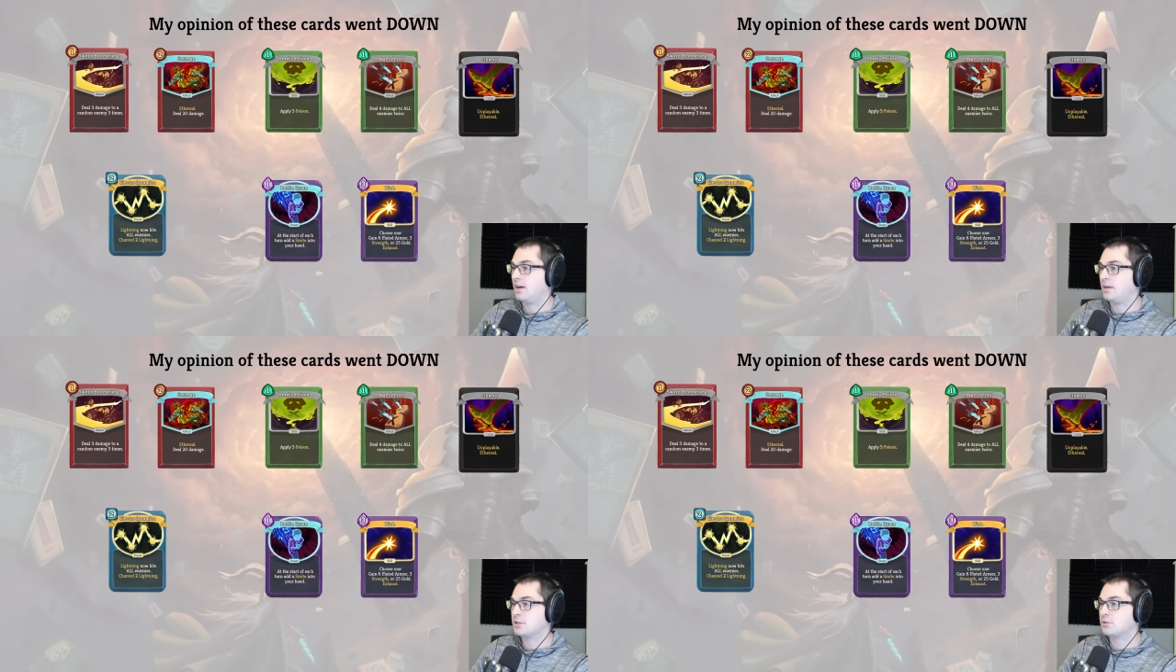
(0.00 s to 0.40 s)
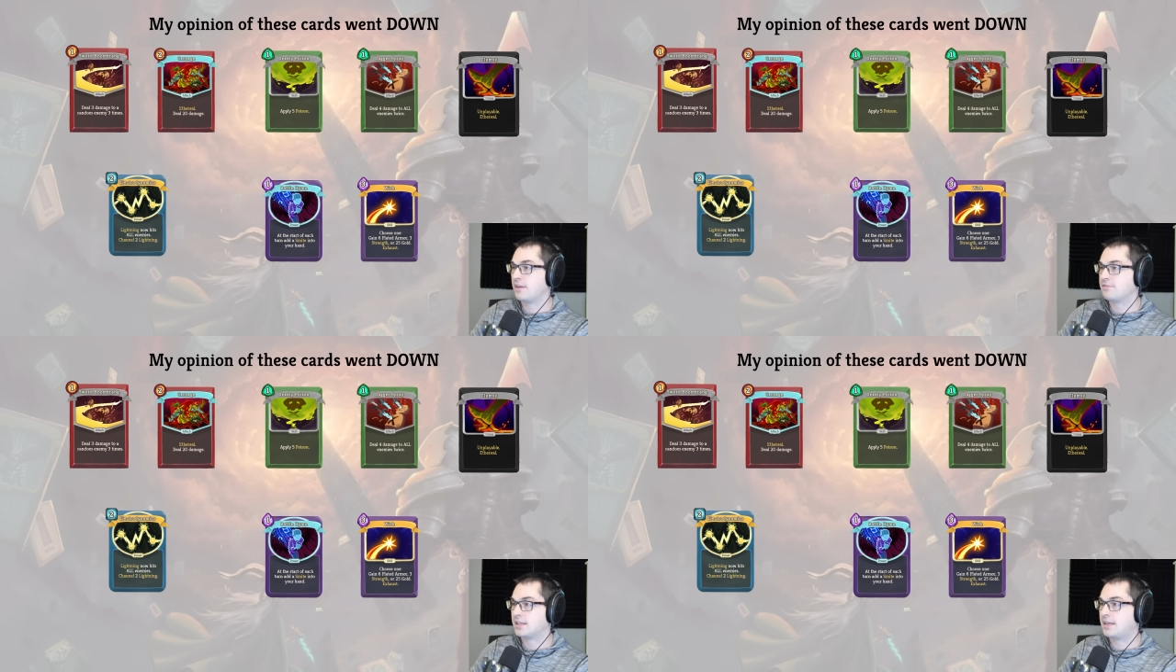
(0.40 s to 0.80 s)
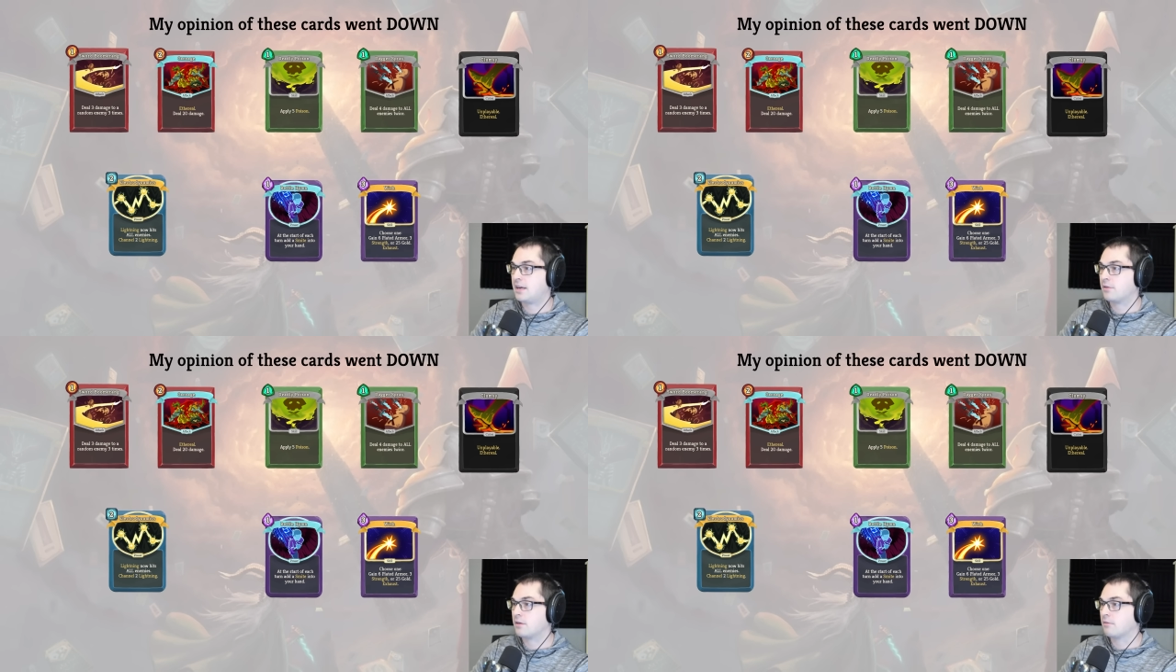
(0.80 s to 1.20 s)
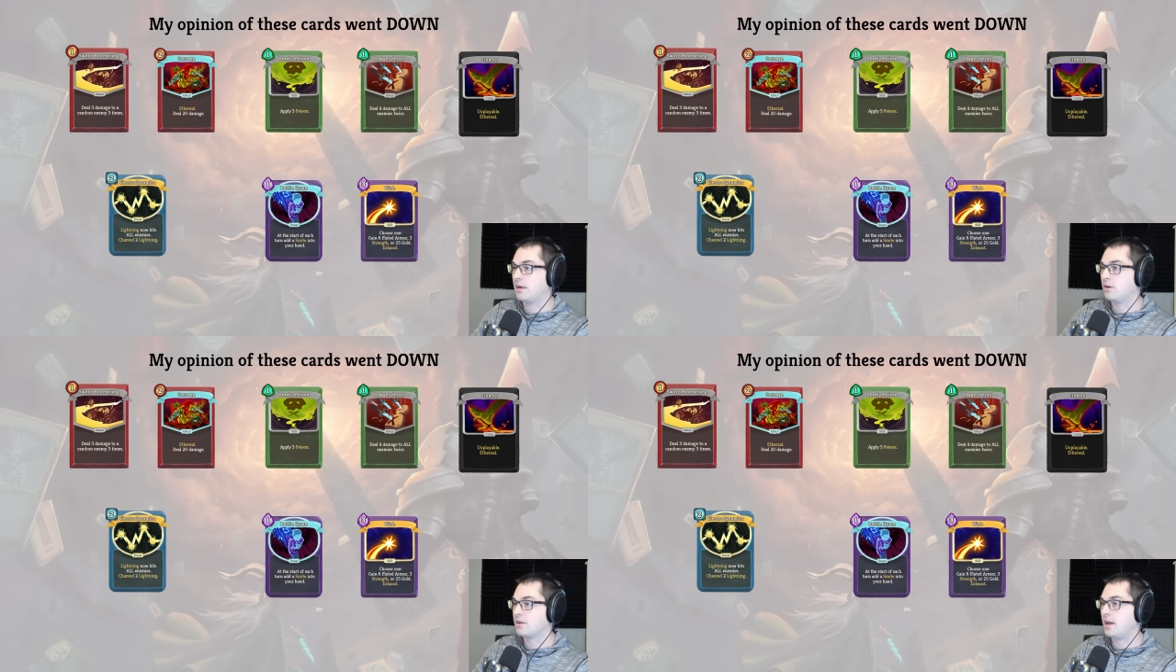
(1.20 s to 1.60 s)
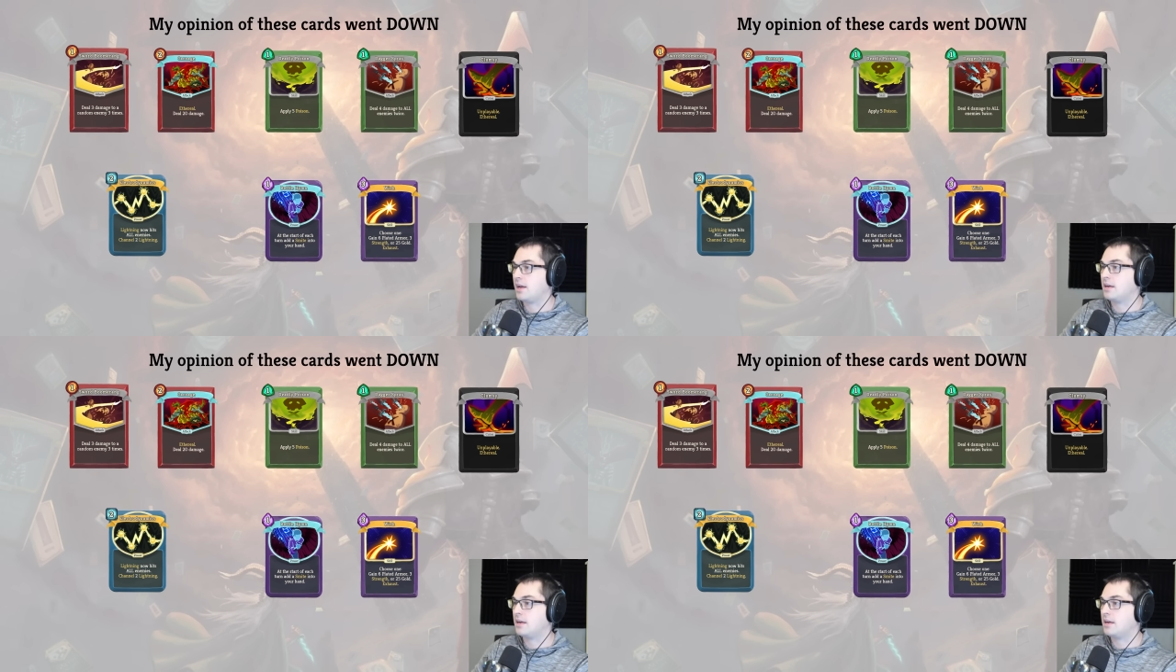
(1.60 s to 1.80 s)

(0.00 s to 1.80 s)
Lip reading: You sort of have to carry around a